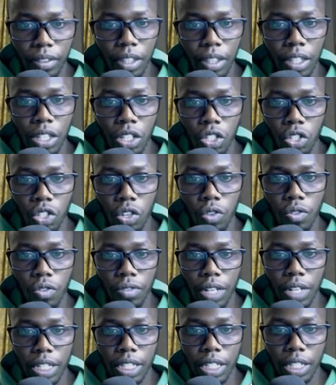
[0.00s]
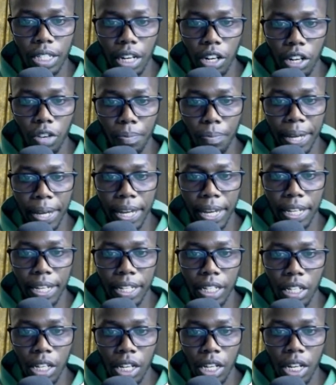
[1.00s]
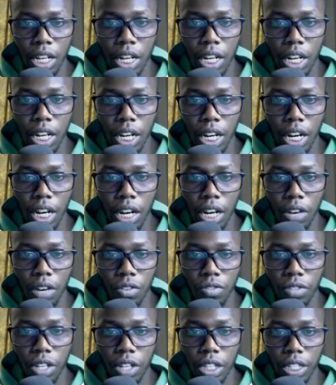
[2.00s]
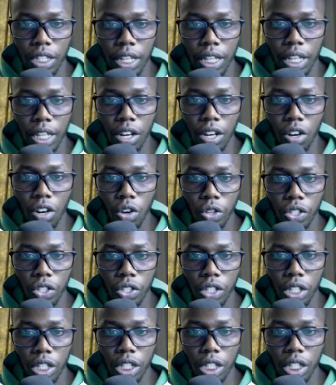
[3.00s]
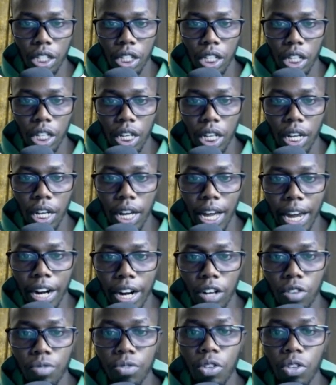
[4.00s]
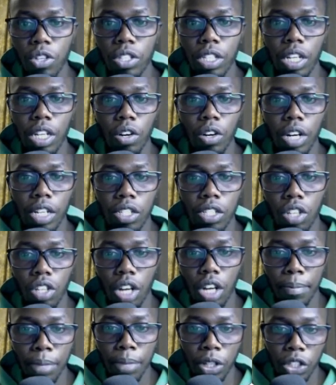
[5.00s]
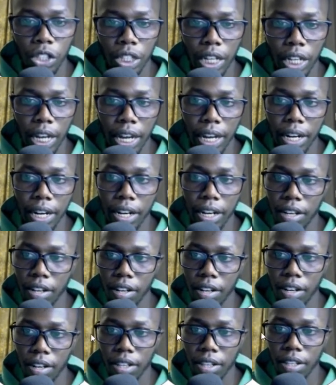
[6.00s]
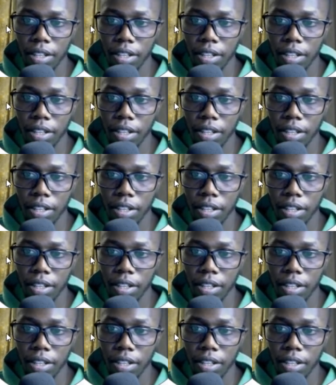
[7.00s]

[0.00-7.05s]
So we've registered domain, we've gotten the hosting, and then of course now let's talk about shared. I think